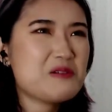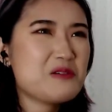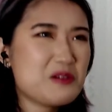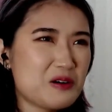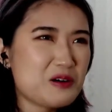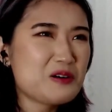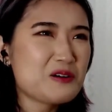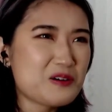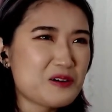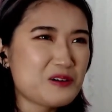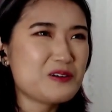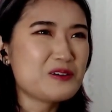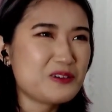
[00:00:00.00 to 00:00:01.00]

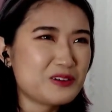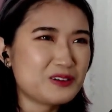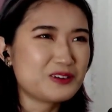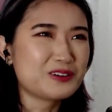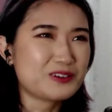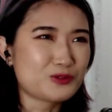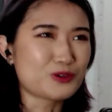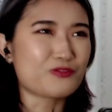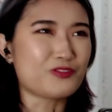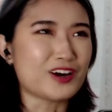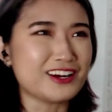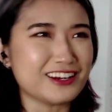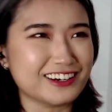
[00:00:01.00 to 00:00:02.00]
Woo! We're
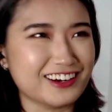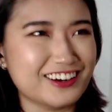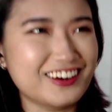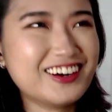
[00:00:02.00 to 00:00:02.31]
fighting now.